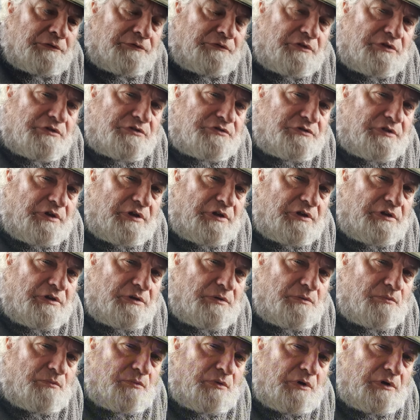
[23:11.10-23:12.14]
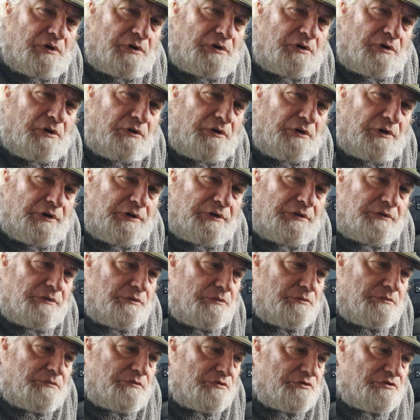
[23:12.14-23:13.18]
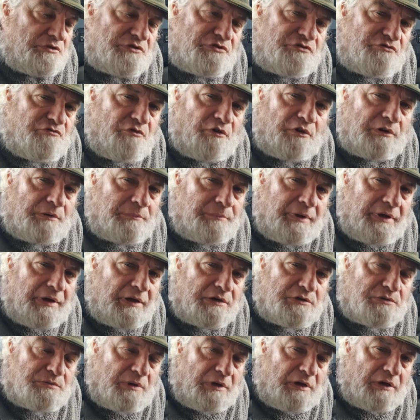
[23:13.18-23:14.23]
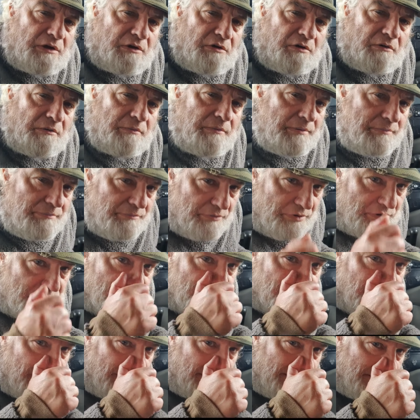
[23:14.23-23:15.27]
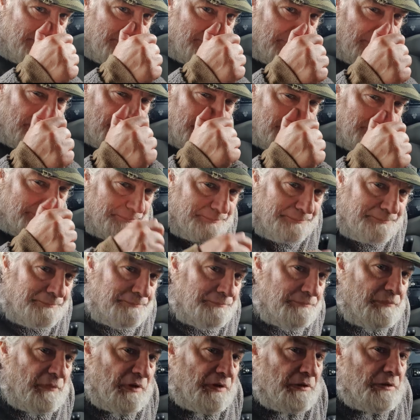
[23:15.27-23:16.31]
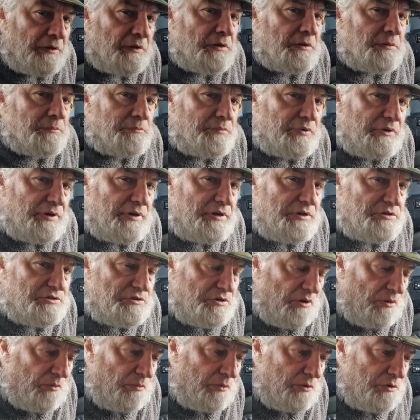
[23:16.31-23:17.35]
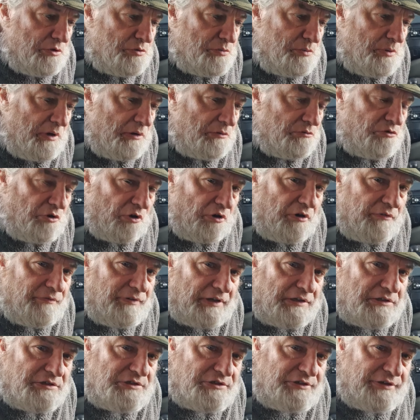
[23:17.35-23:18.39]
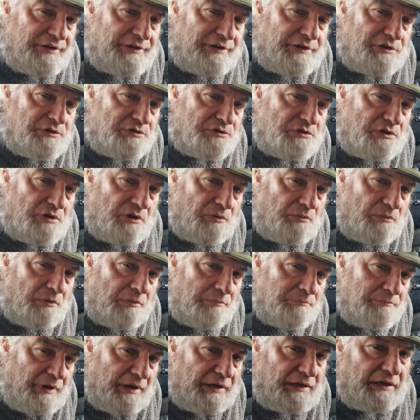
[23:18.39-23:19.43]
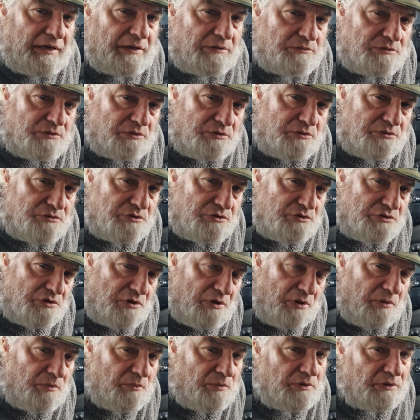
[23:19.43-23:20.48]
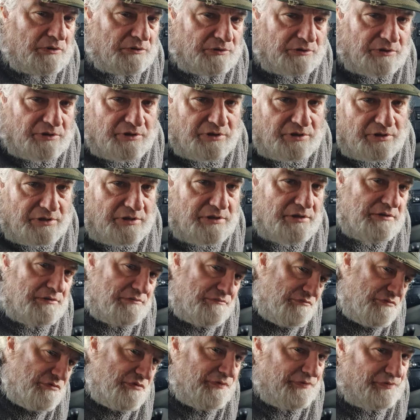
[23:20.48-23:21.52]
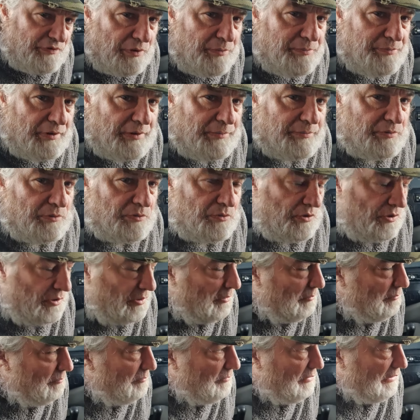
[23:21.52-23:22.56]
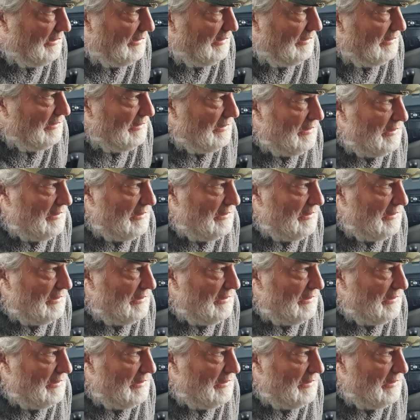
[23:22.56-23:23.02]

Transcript: there's a guy who does astronomy as well. I can't remember his name, but he's got one as well. Donovan Senior's got one. Mick Outdoors has got one. There's a few people got them, but